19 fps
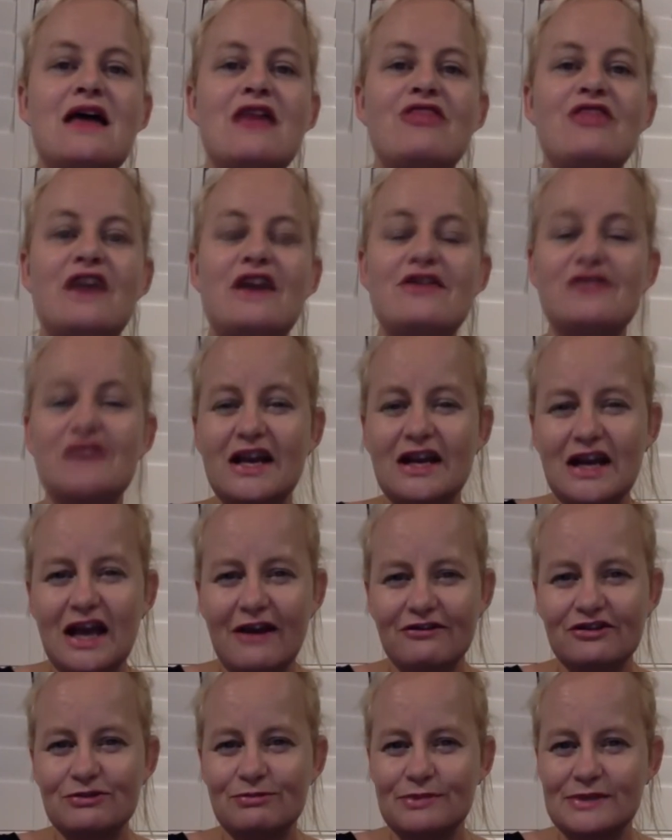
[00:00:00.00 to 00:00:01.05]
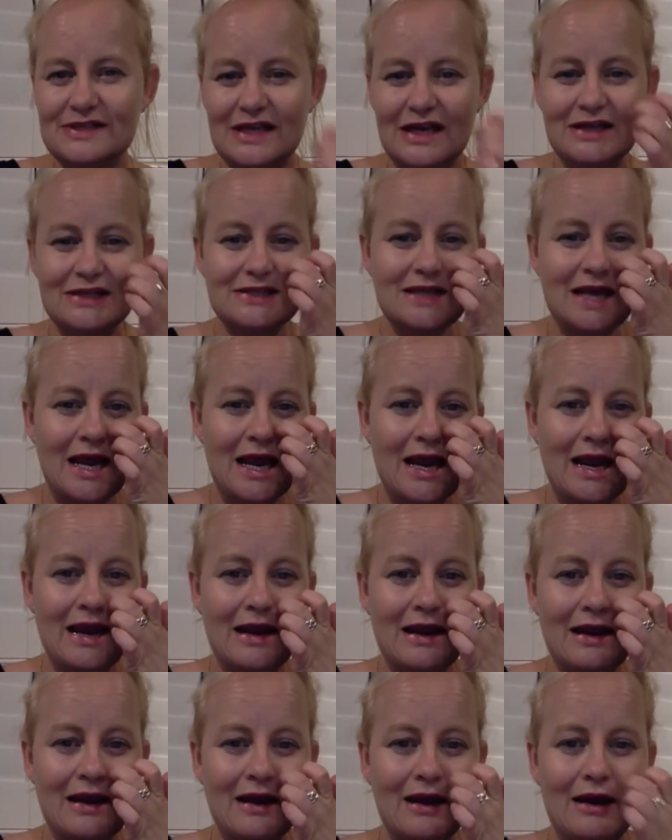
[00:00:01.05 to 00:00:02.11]
They then have to present
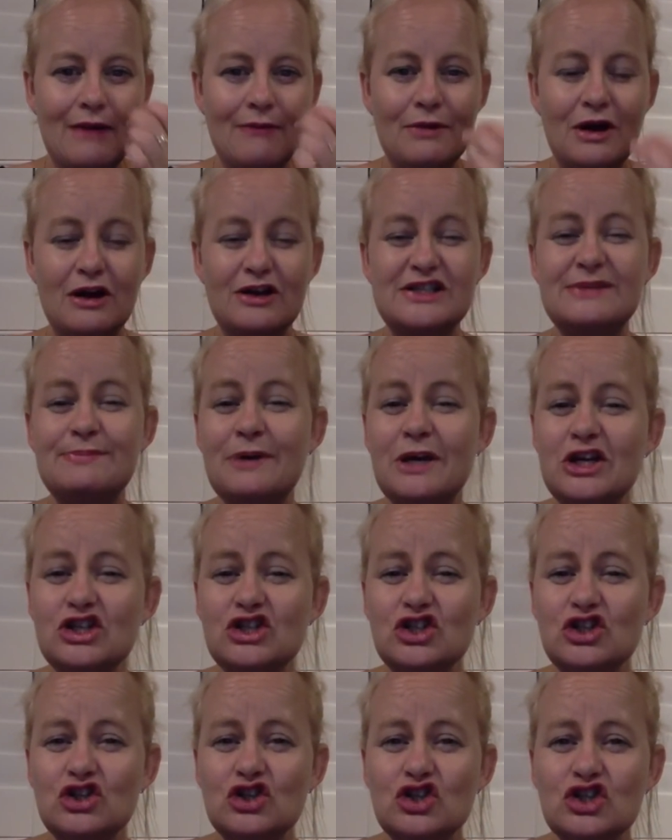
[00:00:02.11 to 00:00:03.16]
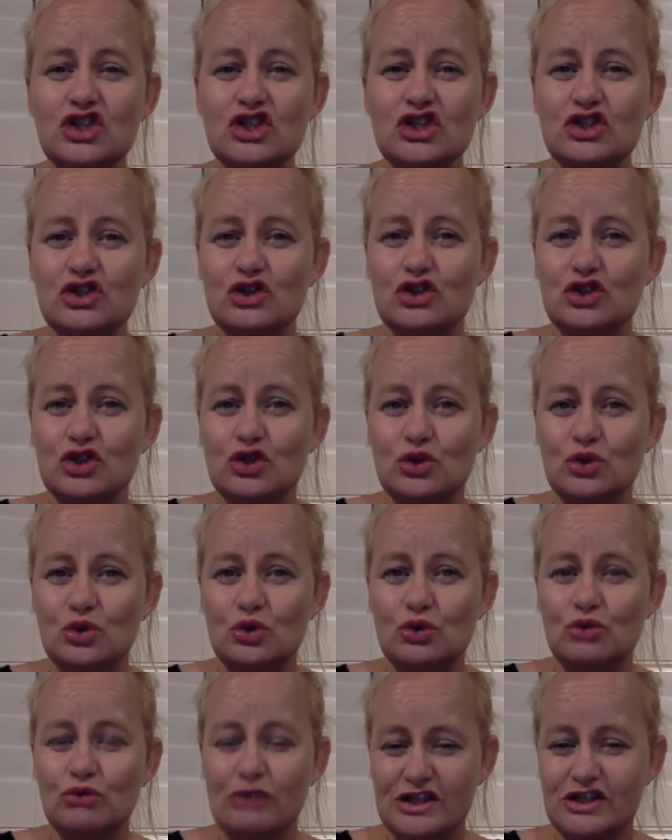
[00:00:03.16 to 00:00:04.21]
a speech, usually to
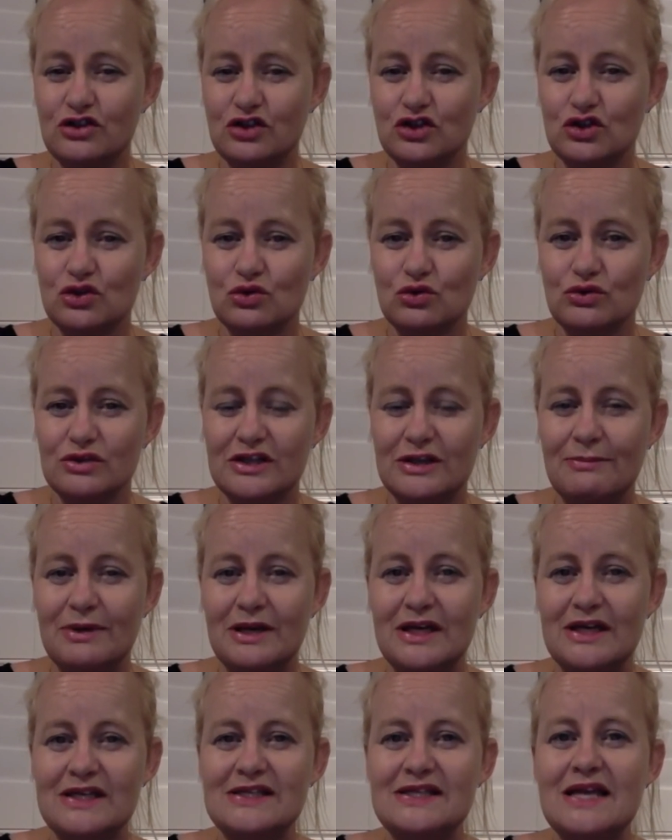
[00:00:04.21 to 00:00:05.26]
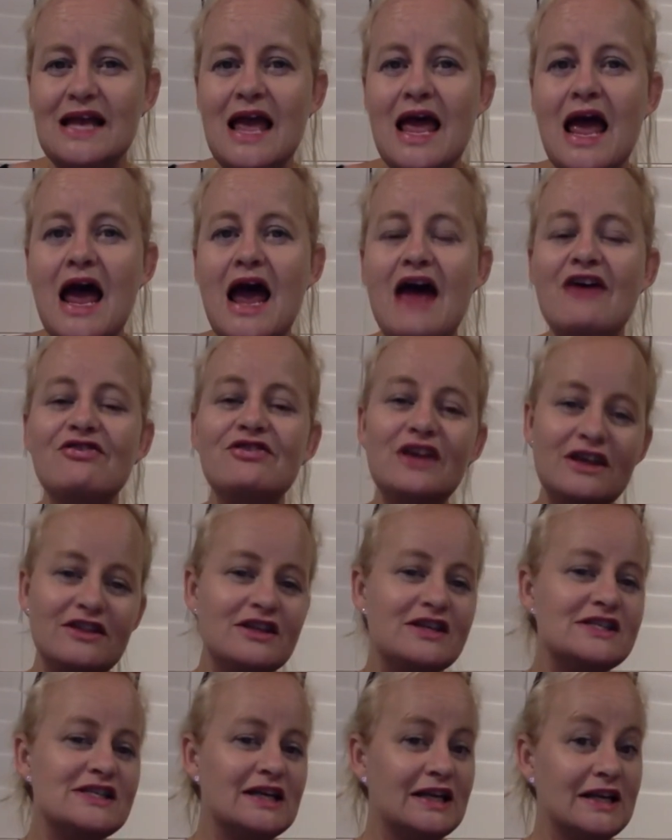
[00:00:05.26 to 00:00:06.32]
the rest of the schools, their peers, and then
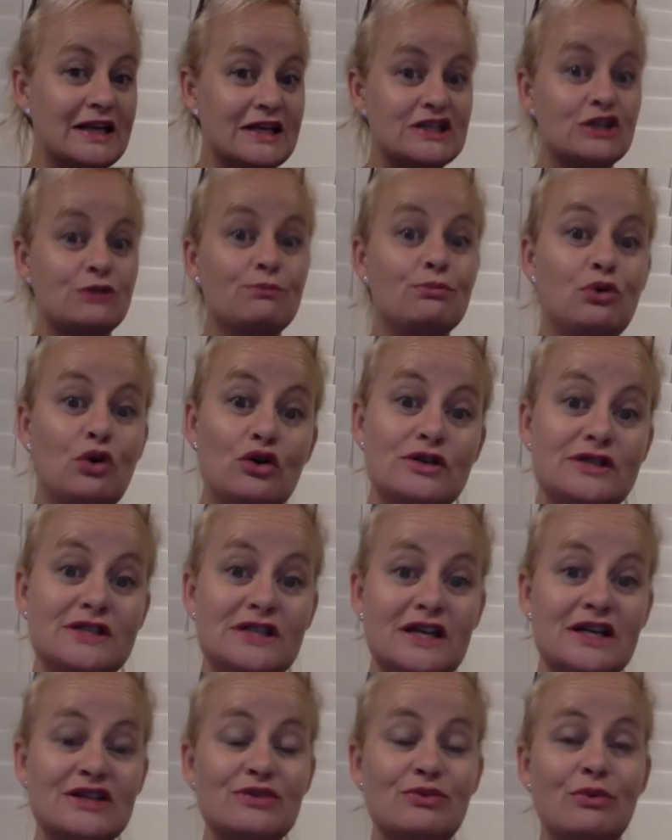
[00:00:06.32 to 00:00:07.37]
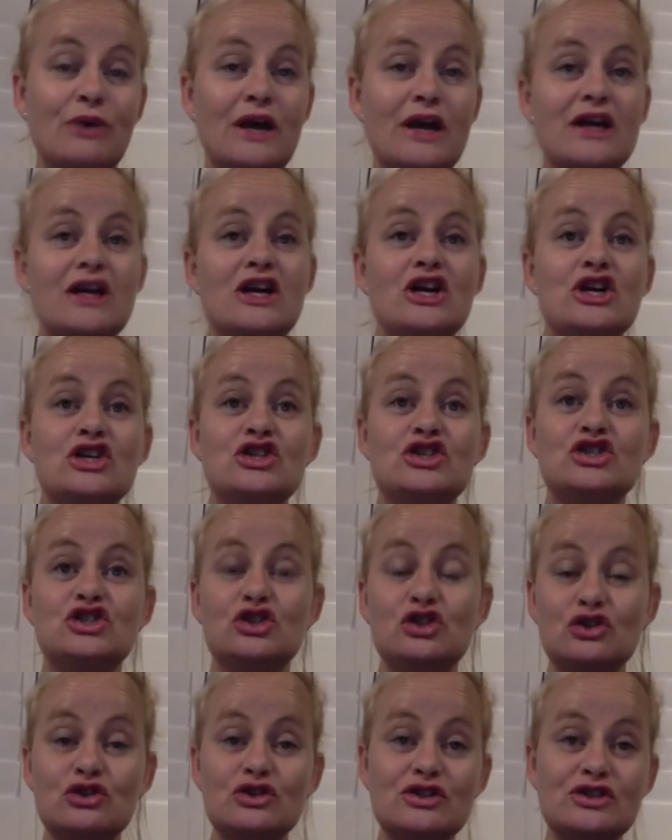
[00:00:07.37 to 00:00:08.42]
there's an election process where
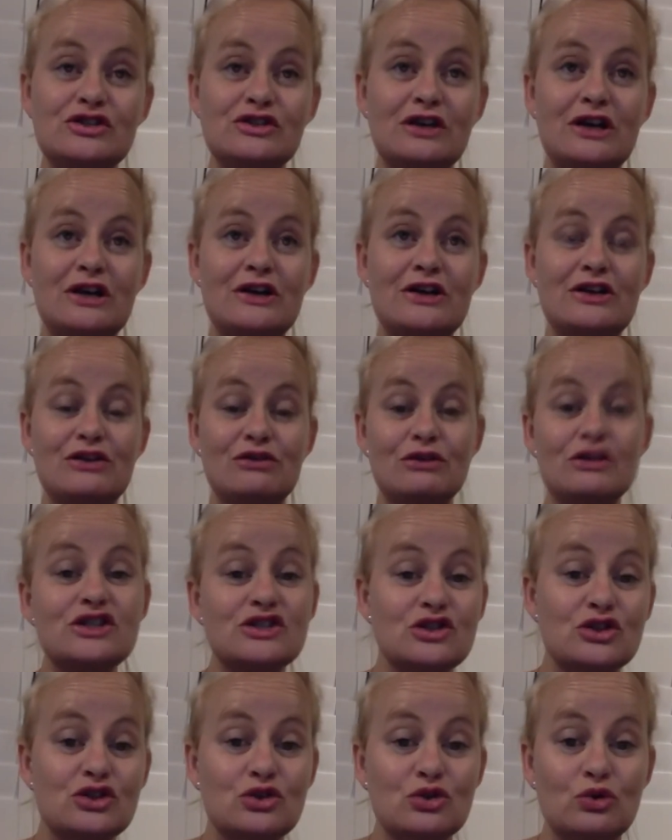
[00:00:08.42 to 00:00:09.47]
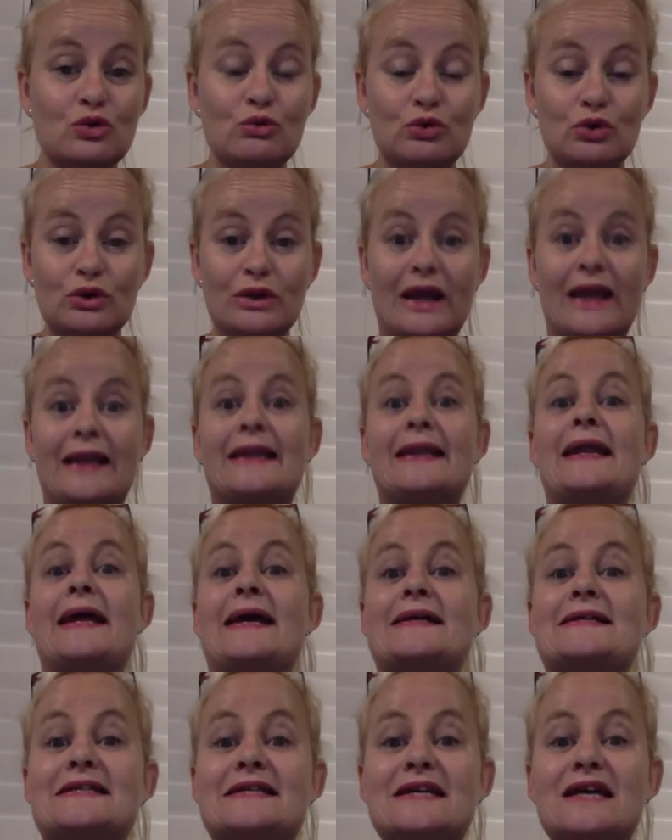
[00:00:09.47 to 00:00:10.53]
students in the rest of the school will
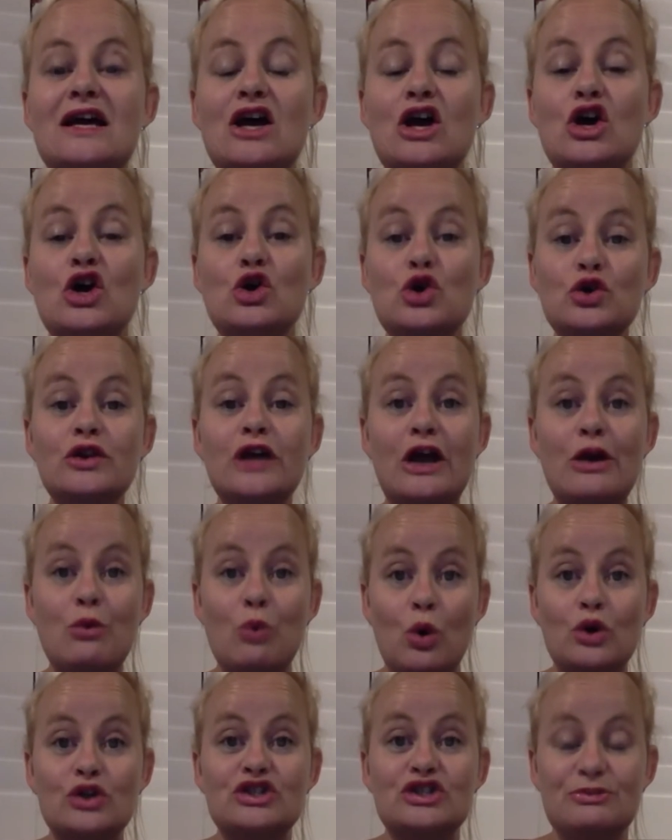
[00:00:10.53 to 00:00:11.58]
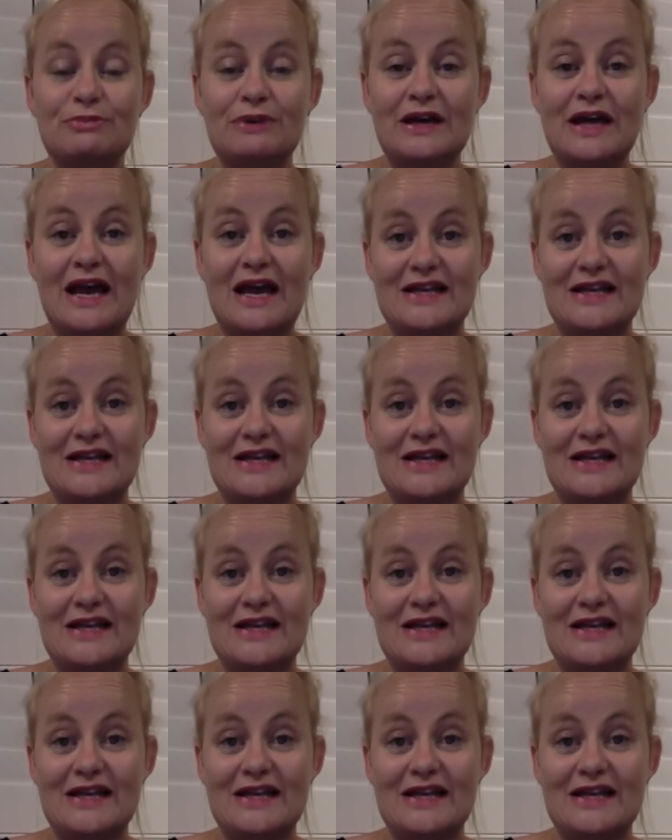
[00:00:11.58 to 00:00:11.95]
elect who they want to be